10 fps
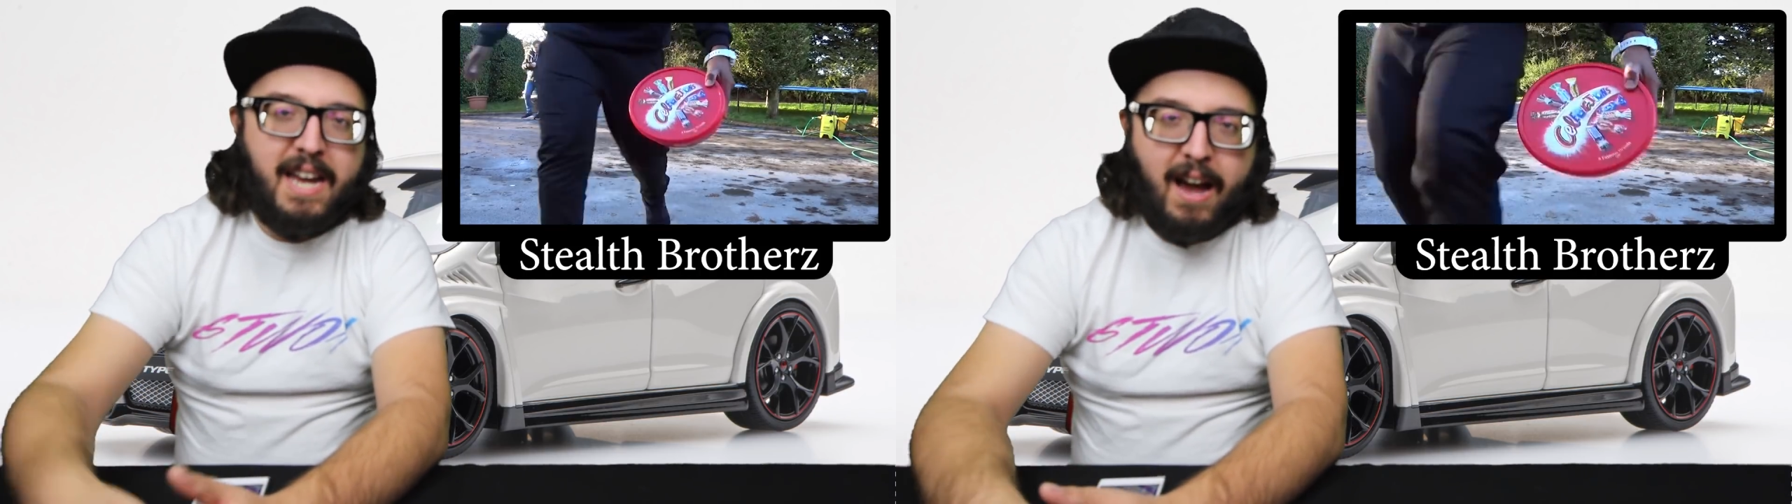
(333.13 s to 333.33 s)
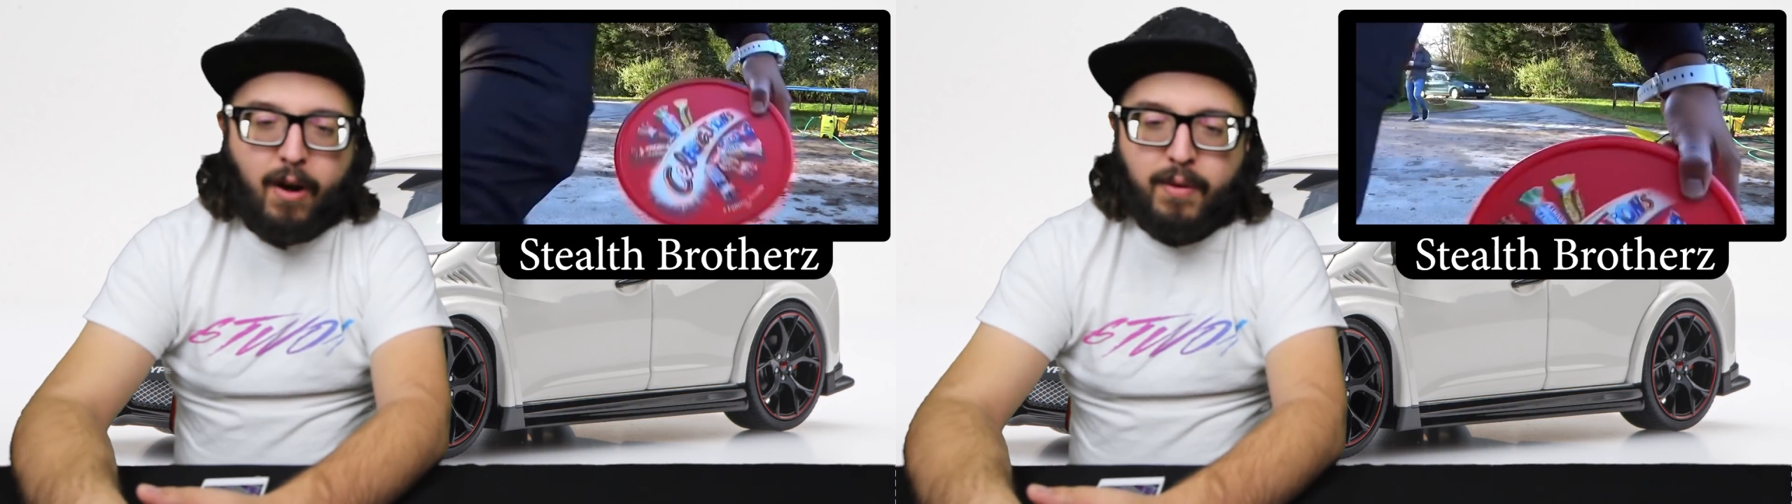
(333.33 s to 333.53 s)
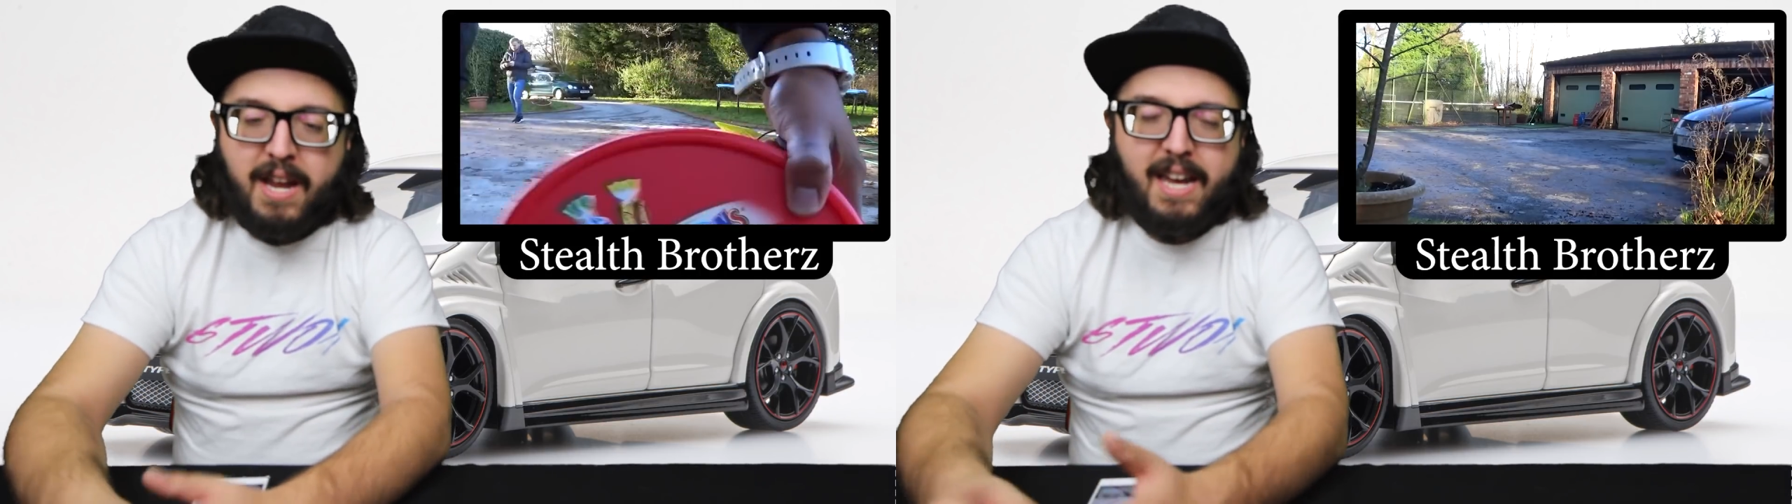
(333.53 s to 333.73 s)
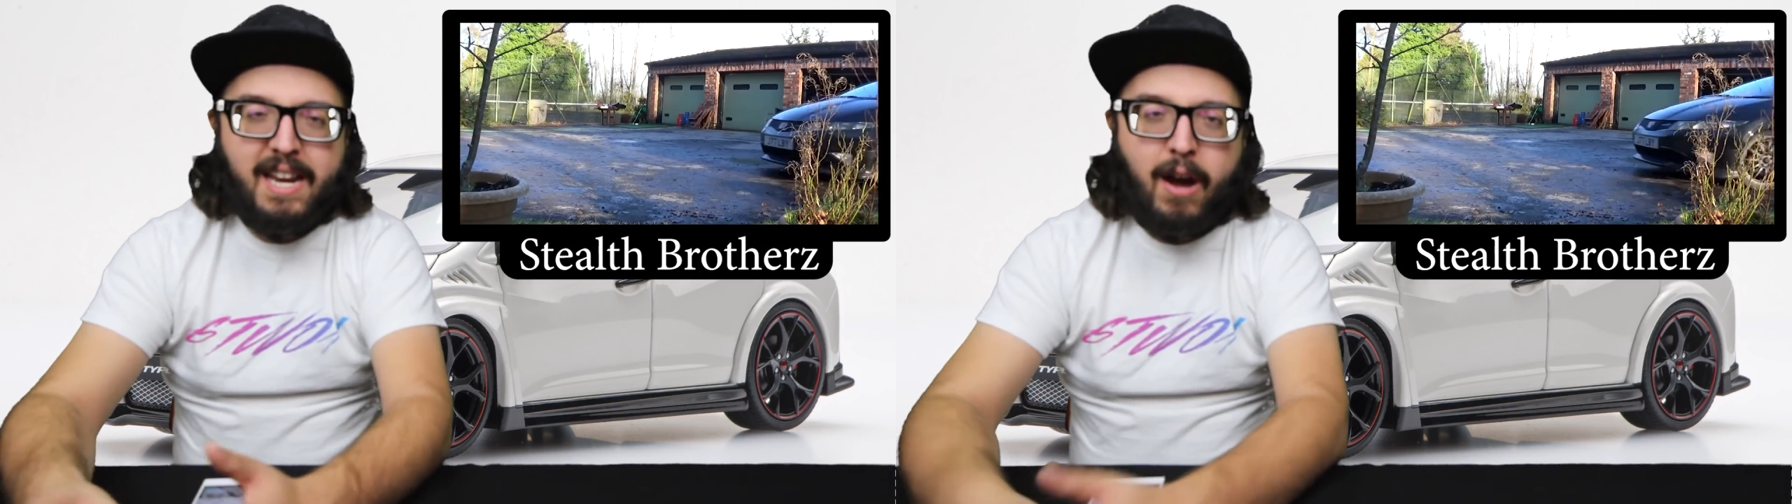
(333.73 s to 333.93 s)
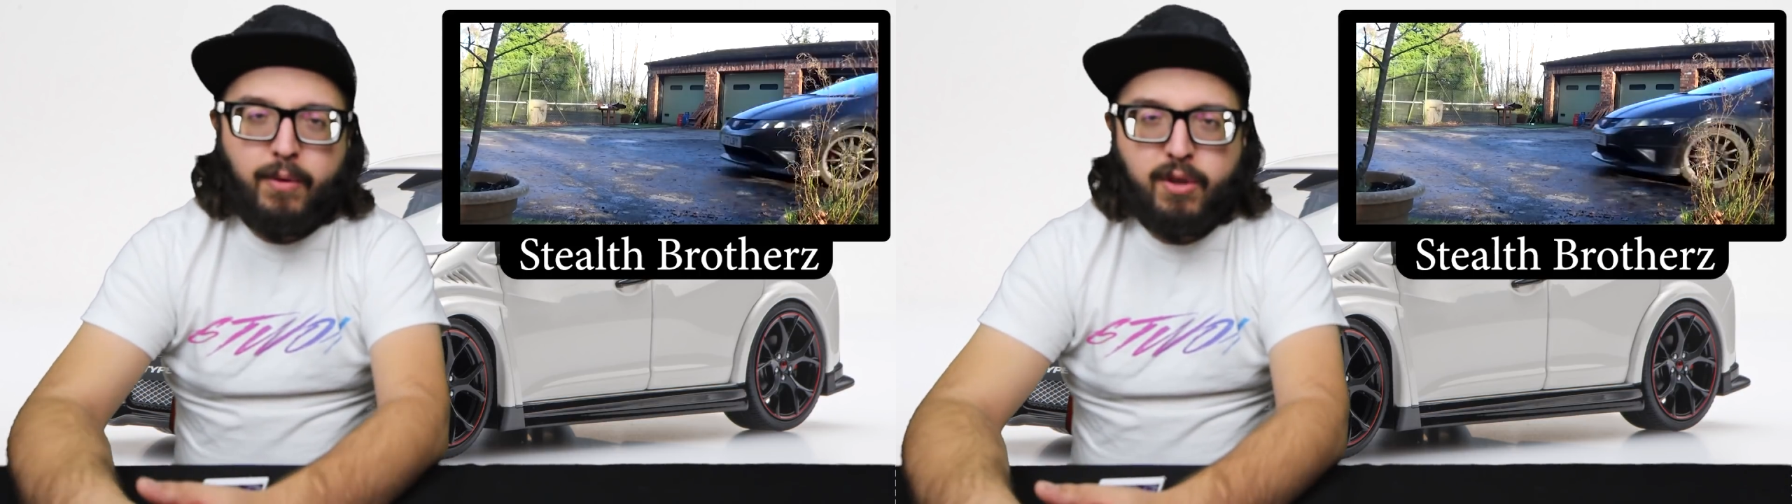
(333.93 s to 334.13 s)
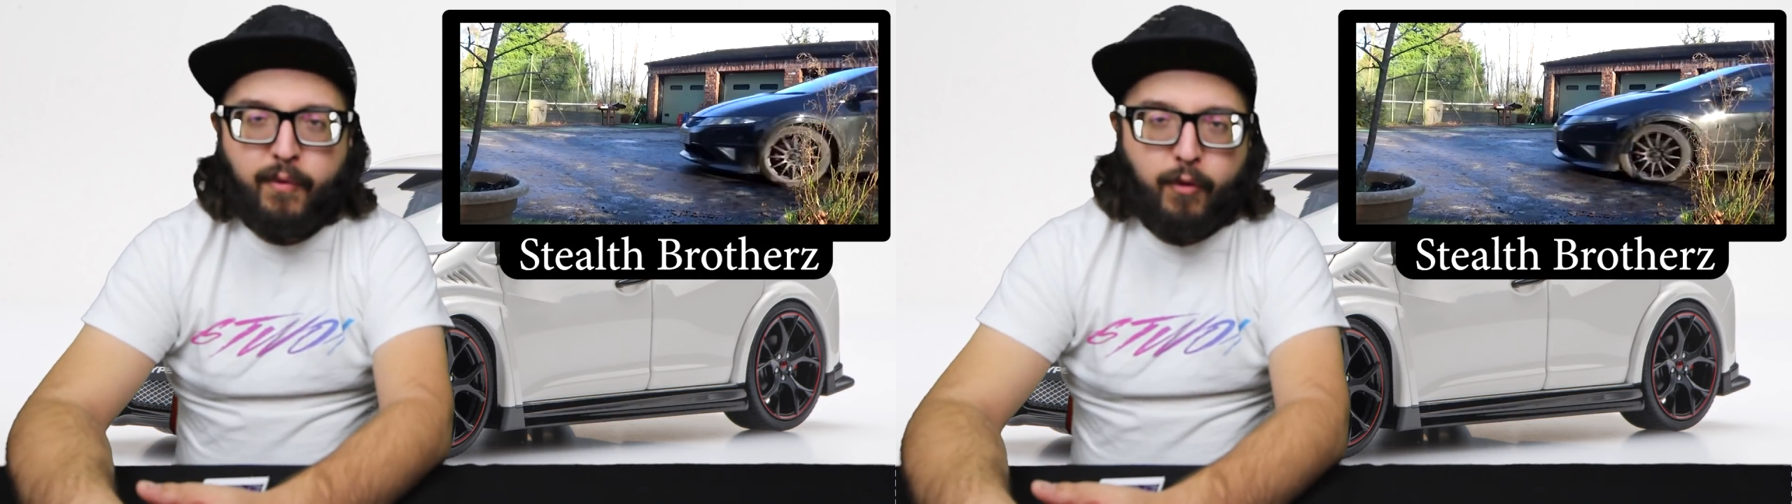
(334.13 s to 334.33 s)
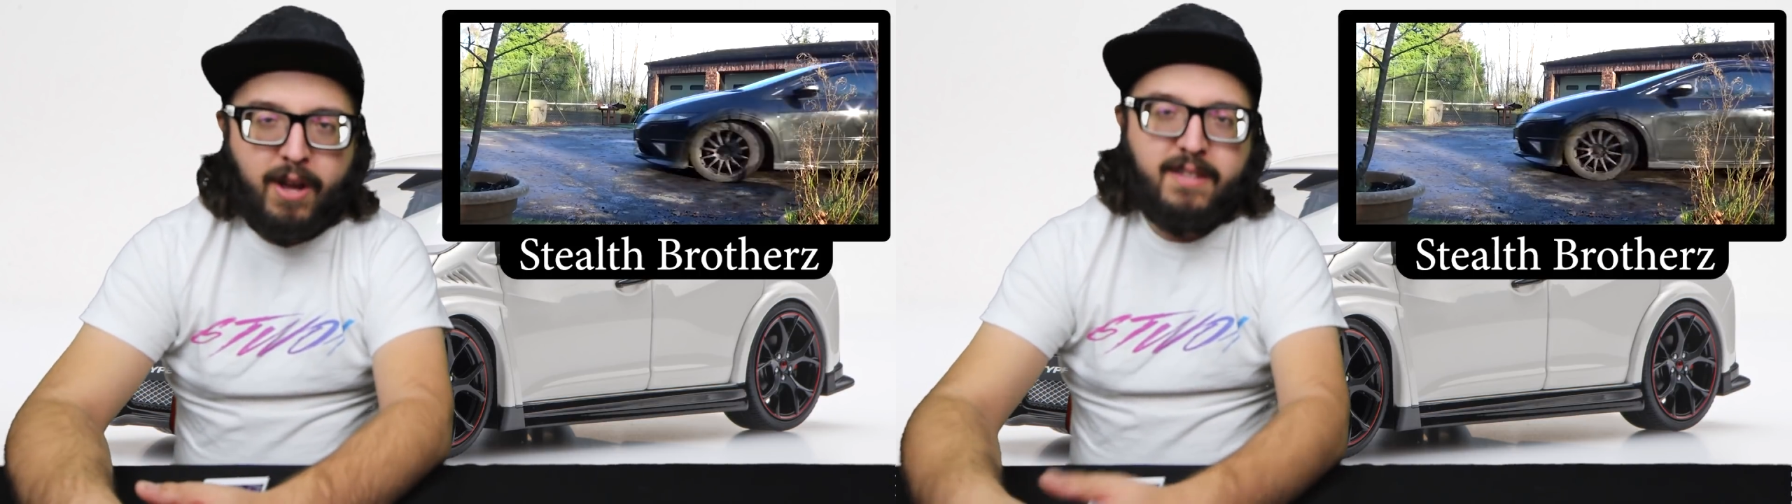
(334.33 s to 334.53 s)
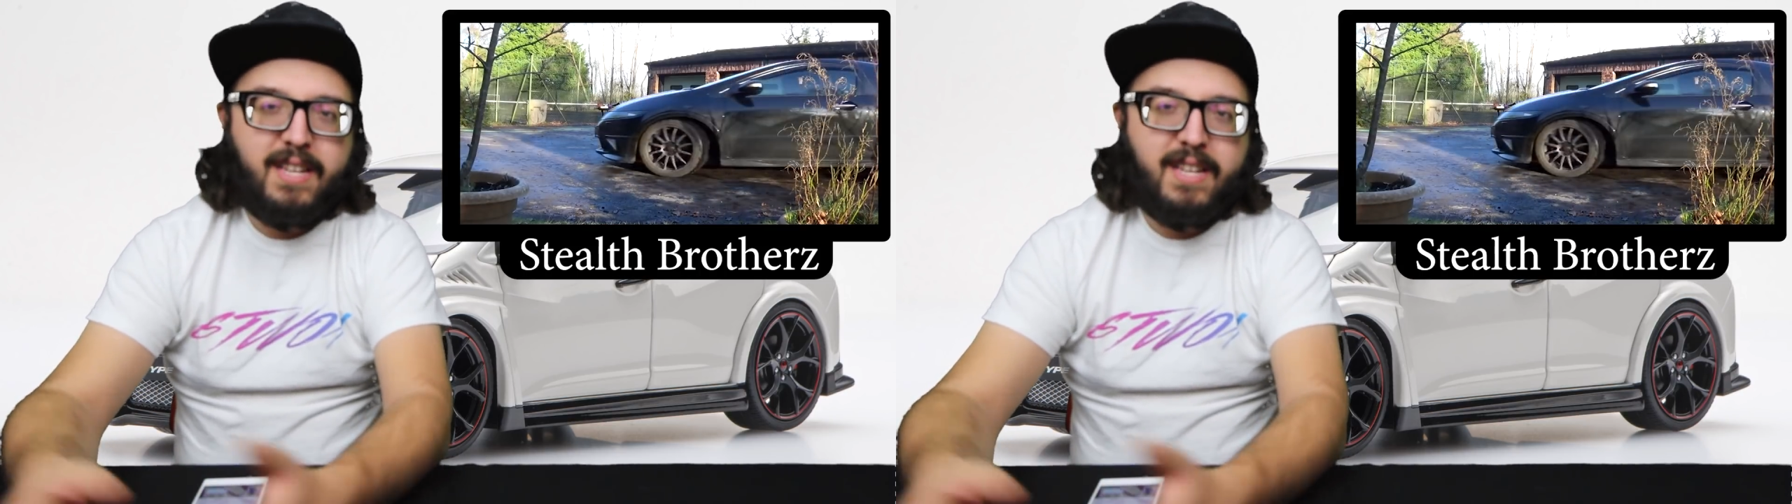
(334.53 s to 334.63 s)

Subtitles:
out with your friends,